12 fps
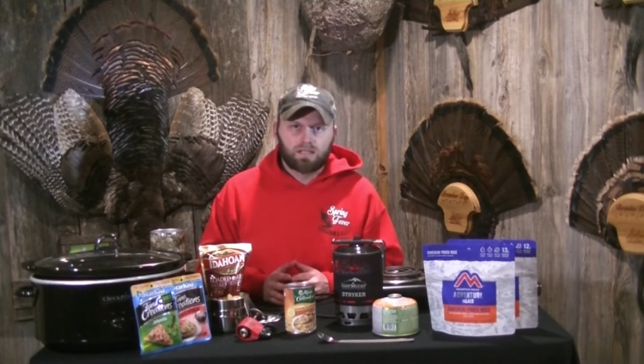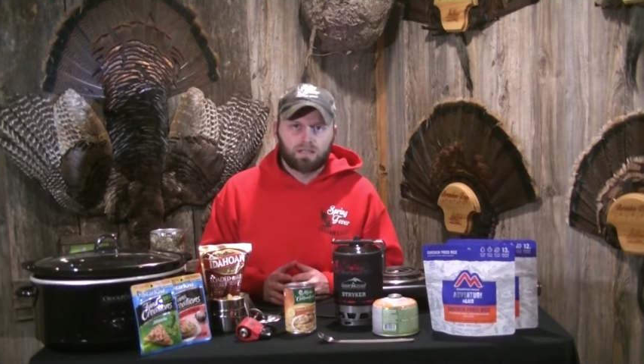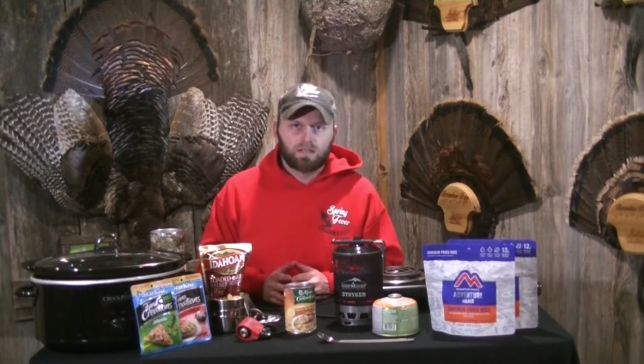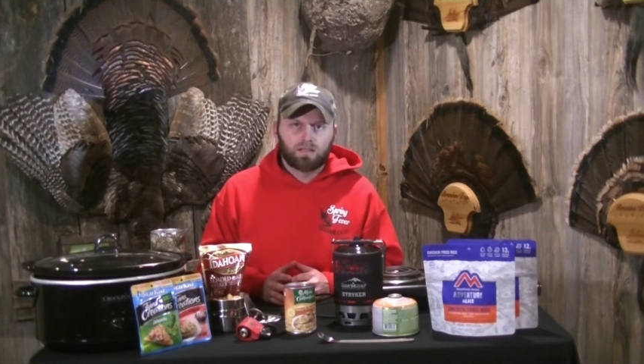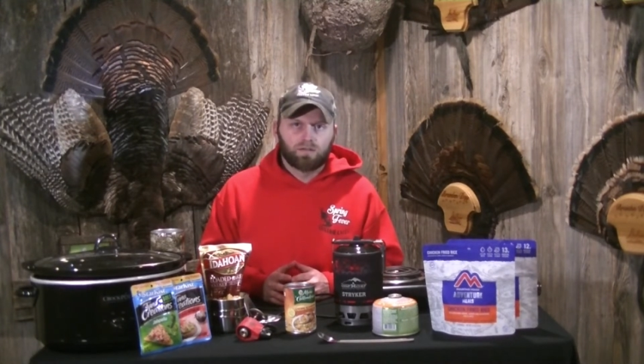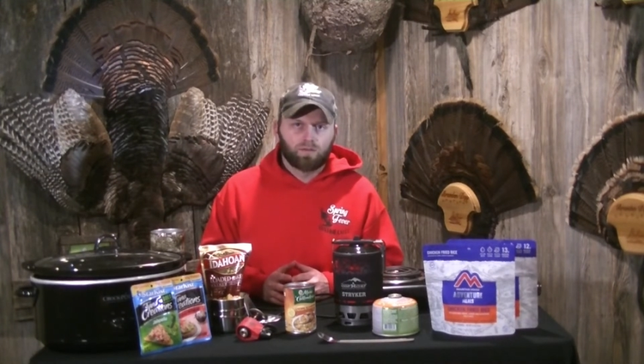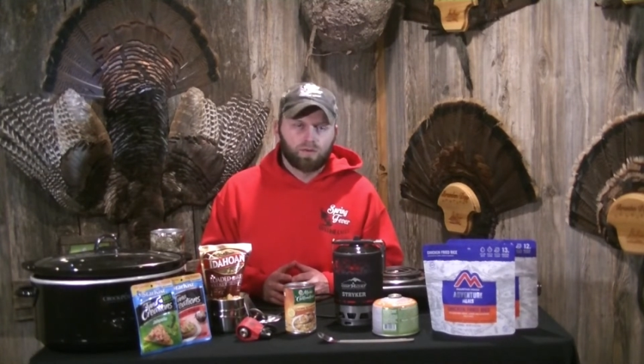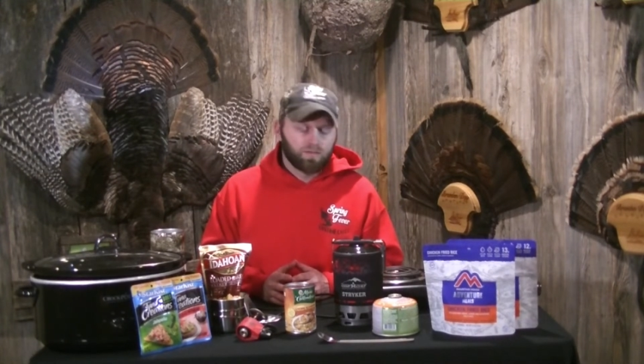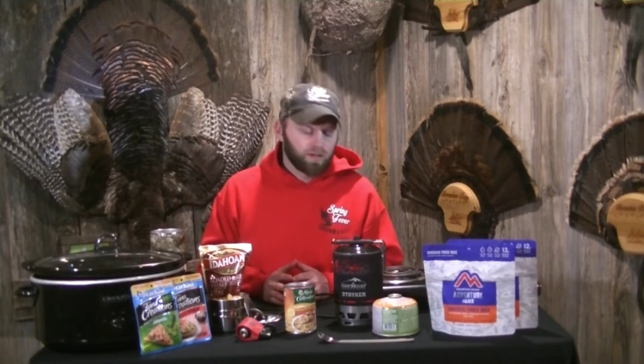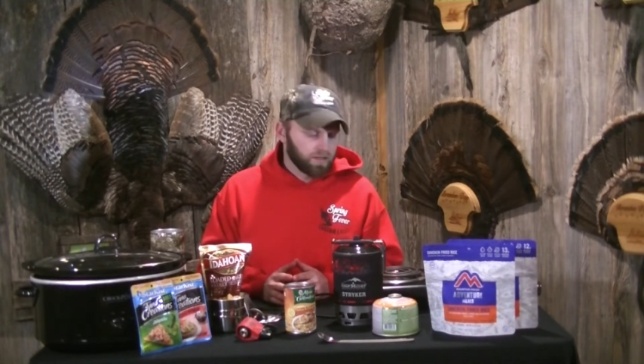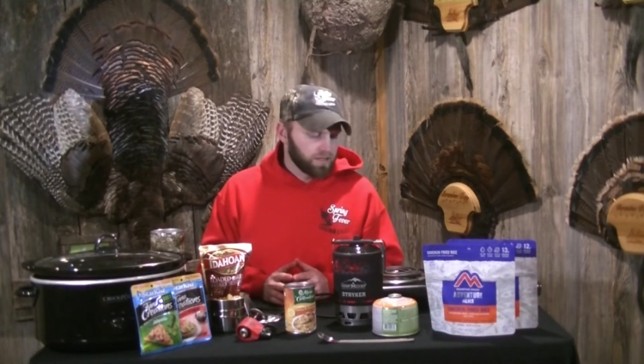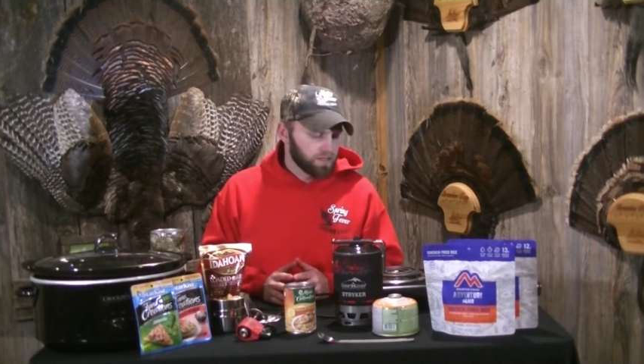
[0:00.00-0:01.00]
and we've
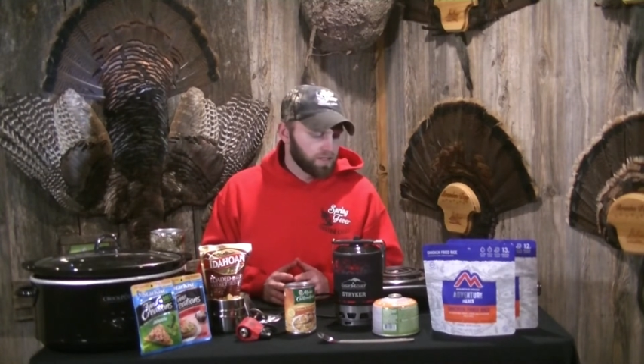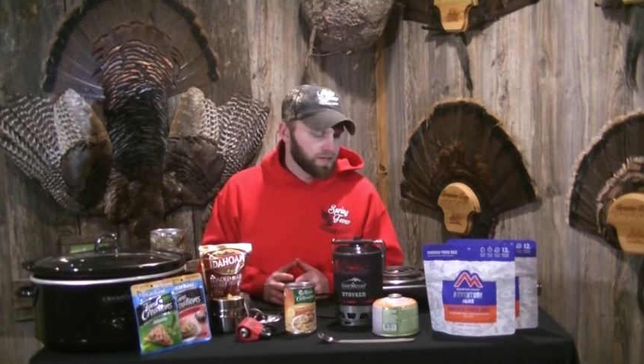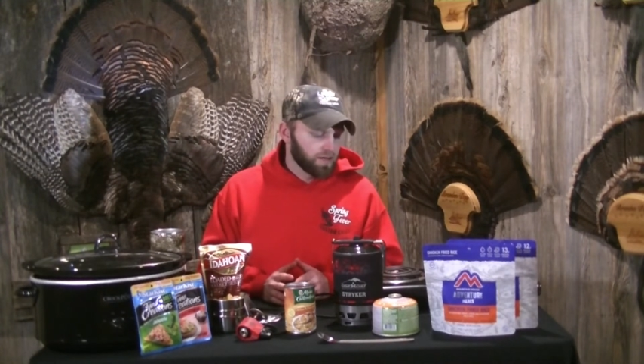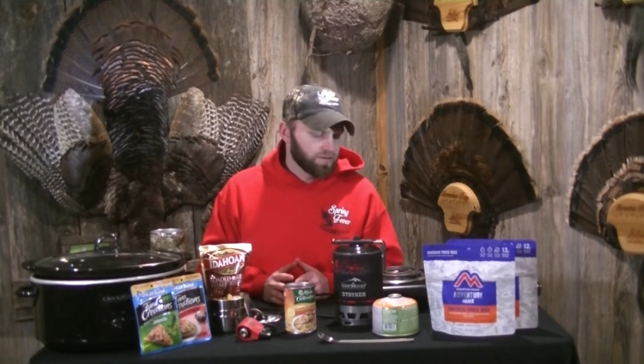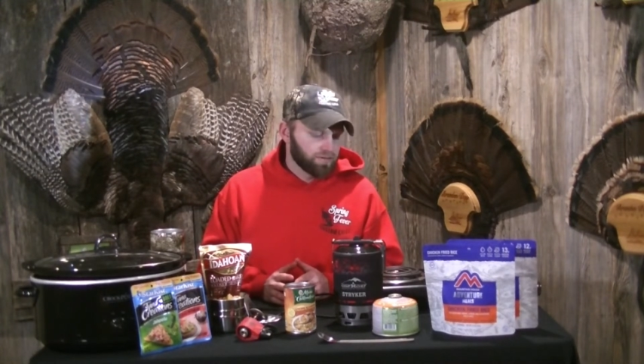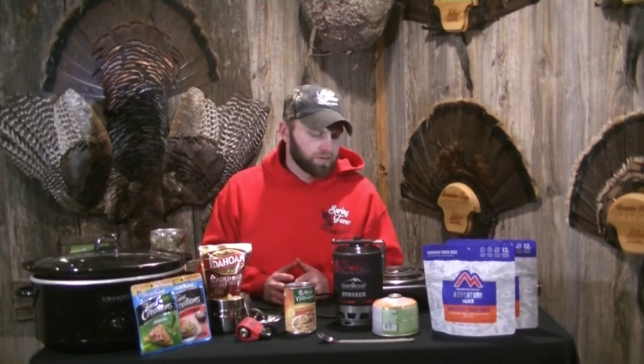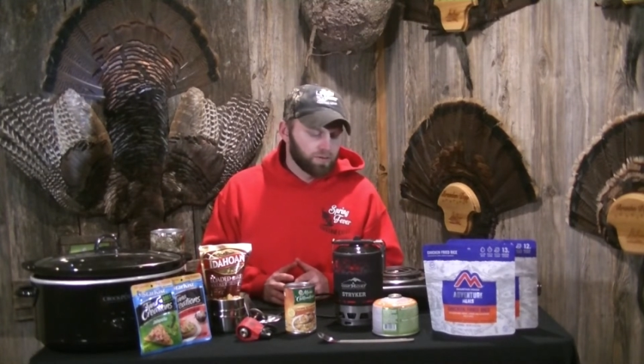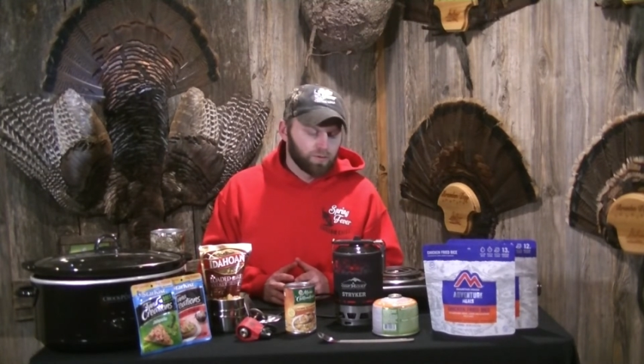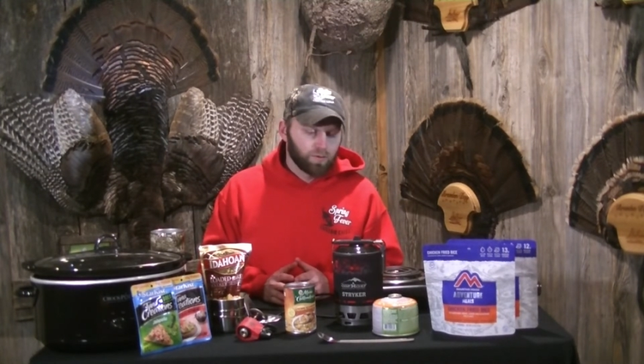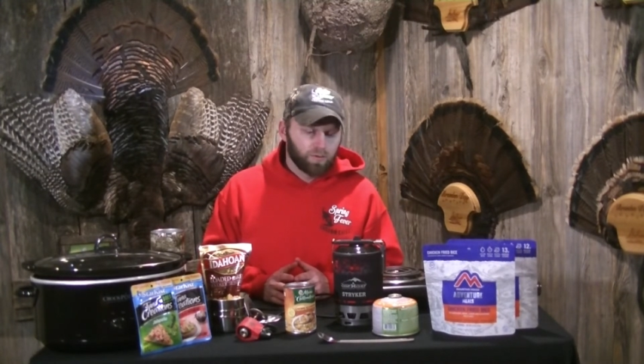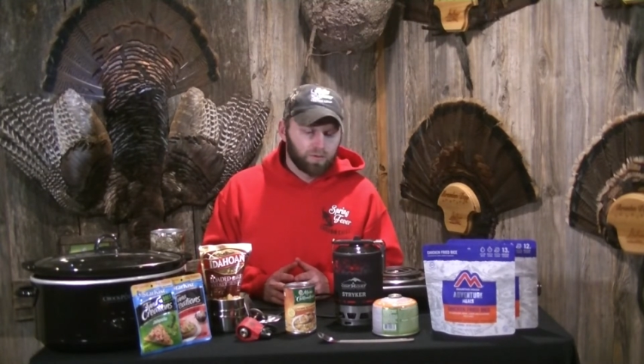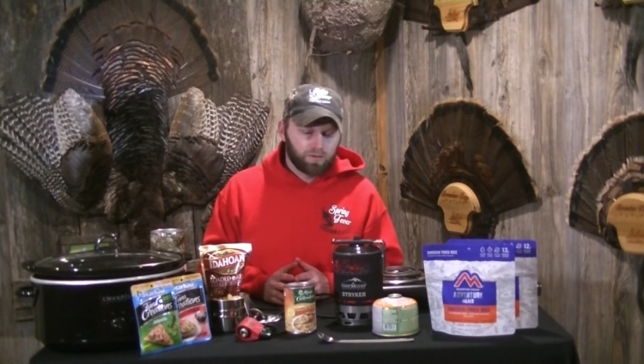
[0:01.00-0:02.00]
done this enough
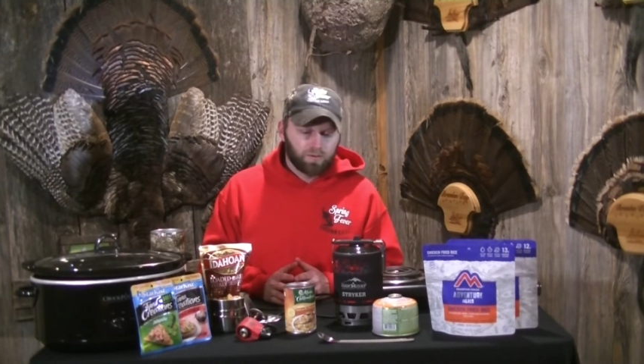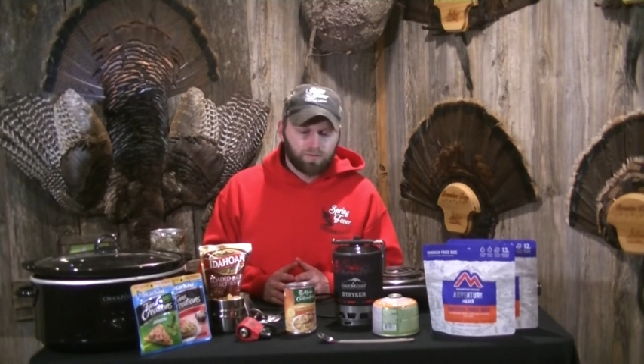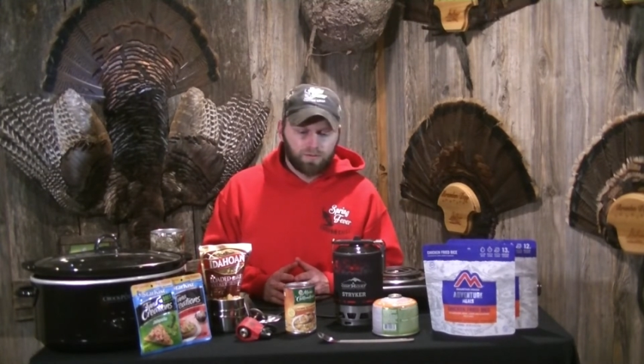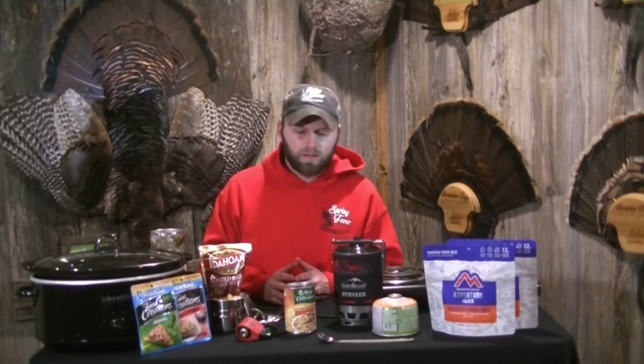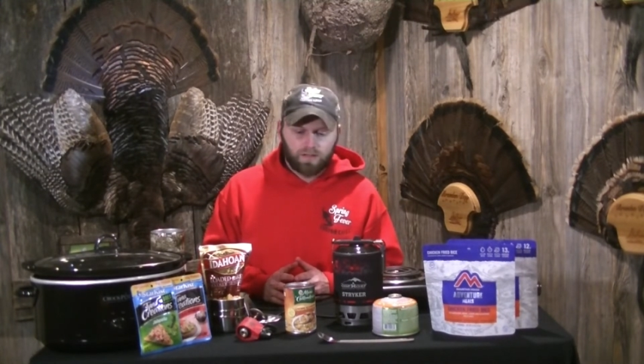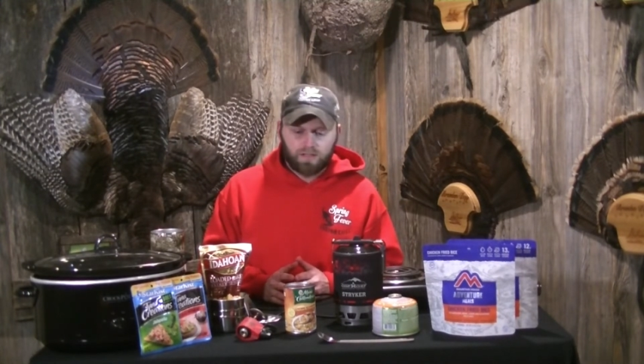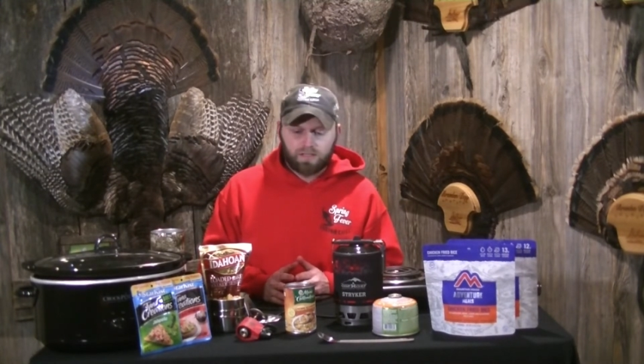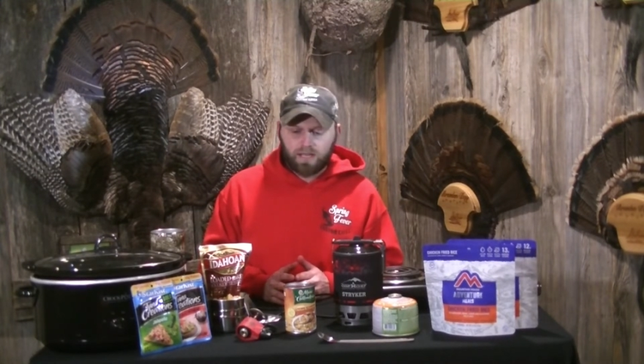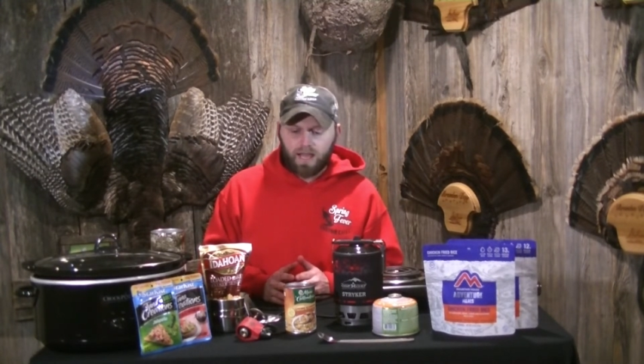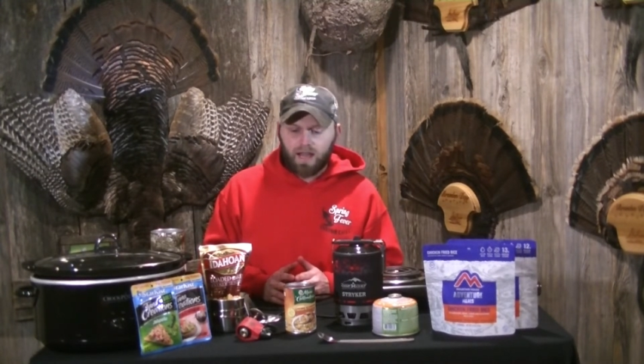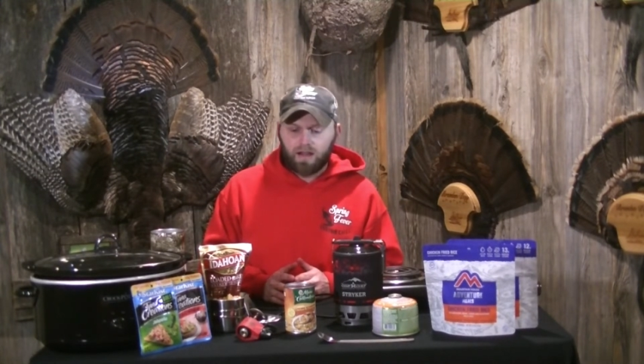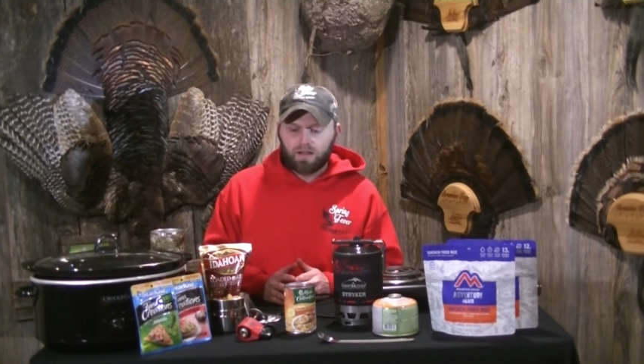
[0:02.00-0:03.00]
to figure this
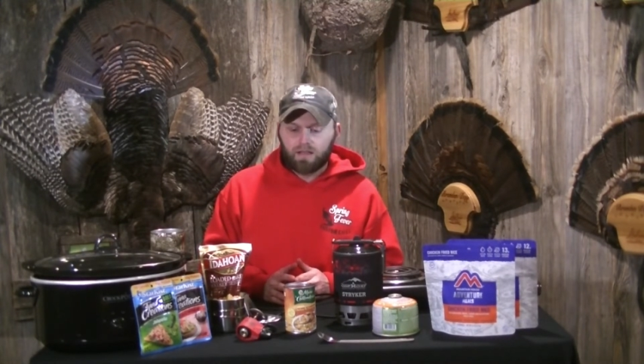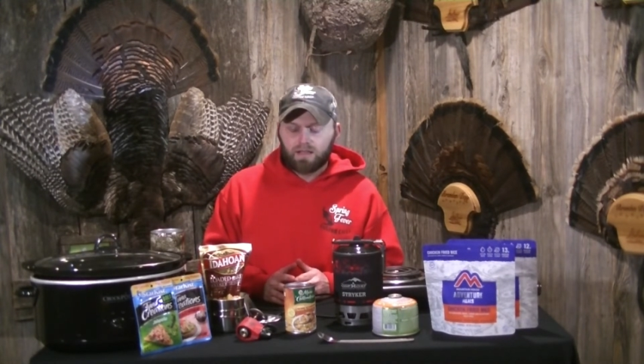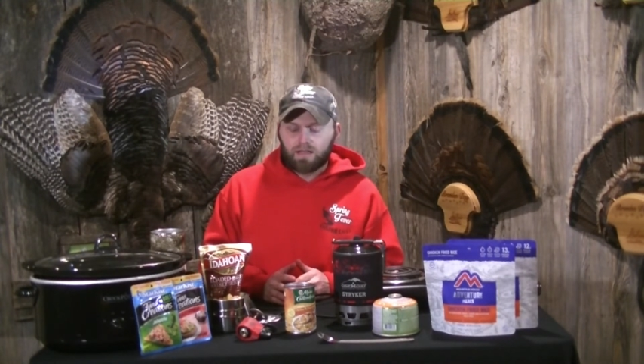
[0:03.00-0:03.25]
out,